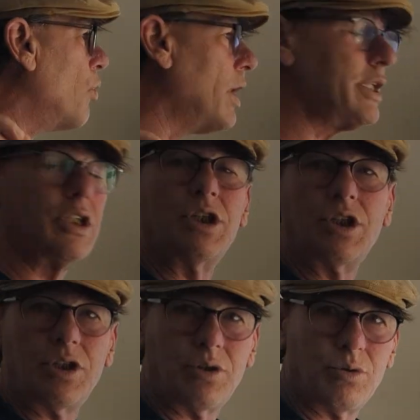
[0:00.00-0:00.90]
what
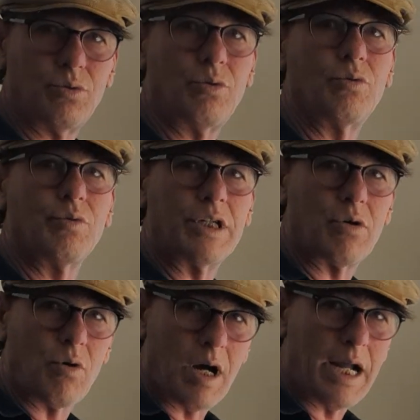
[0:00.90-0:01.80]
you
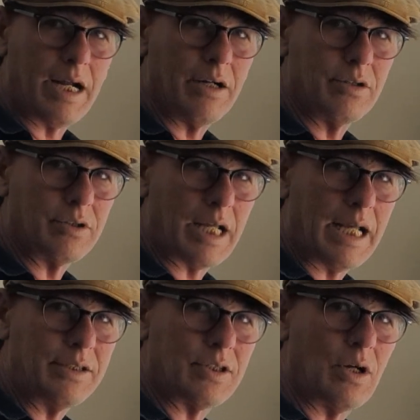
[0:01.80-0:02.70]
require.
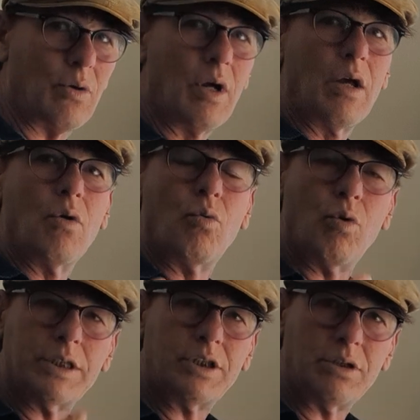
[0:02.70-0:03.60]
Okay, so
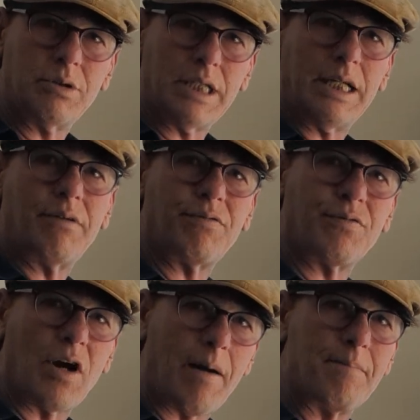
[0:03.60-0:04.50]
what do you need
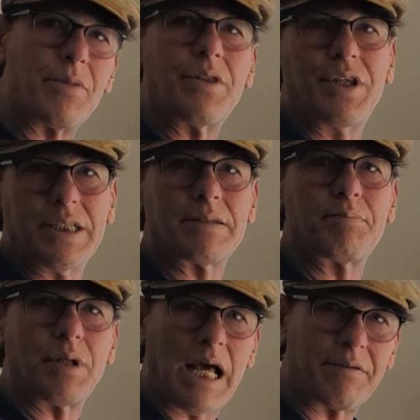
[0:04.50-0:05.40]
from this
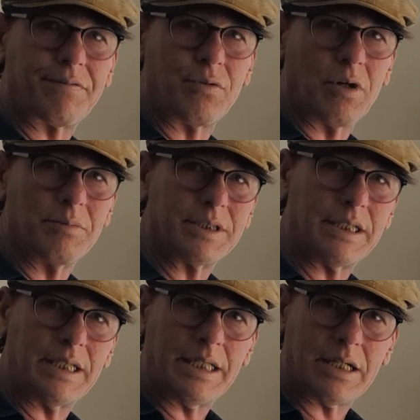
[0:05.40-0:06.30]
platform? Is
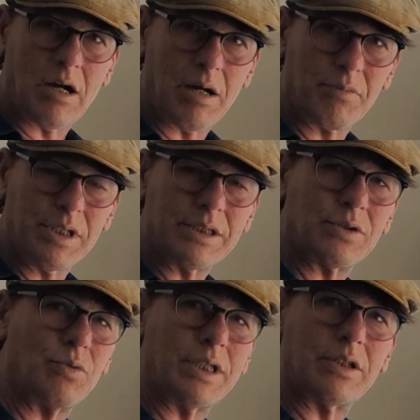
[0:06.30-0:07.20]
it
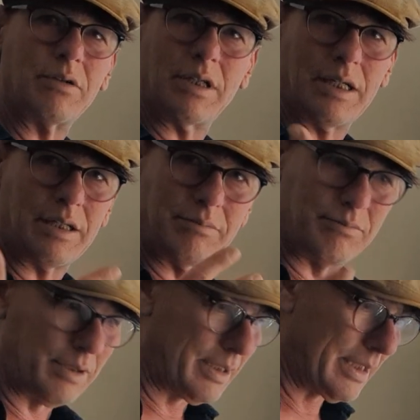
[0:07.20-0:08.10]
e-commerce? What
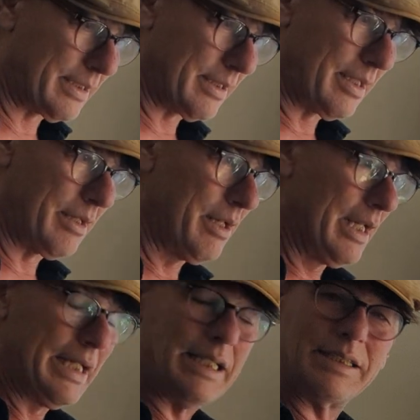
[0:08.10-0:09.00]
is it?
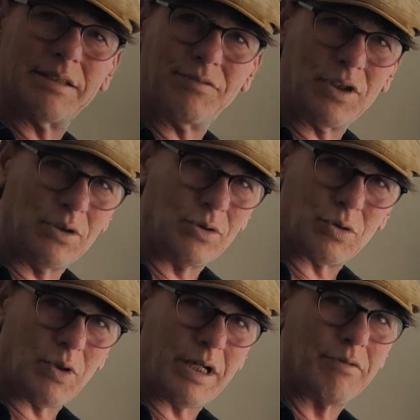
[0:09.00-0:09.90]
Ease of use?
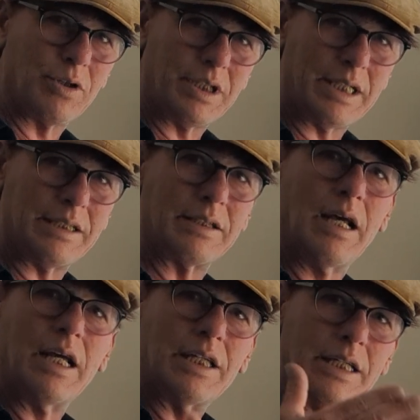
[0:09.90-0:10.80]
Whatever it is,
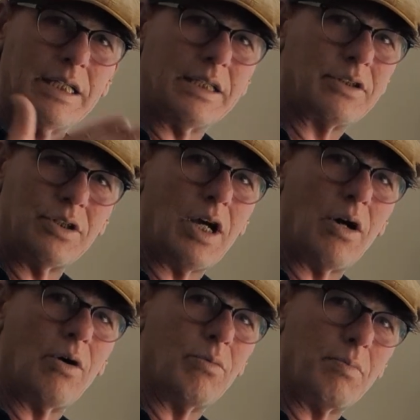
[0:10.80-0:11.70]
you need to
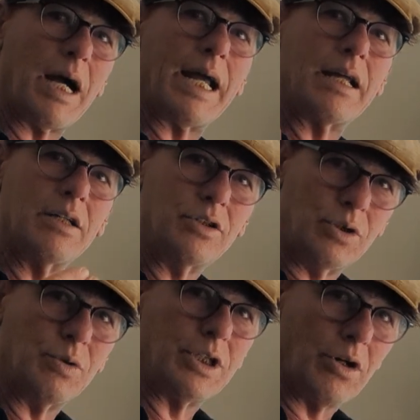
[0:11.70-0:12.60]
know by
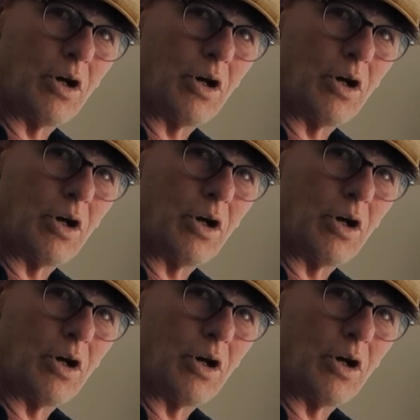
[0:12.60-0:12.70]
doing your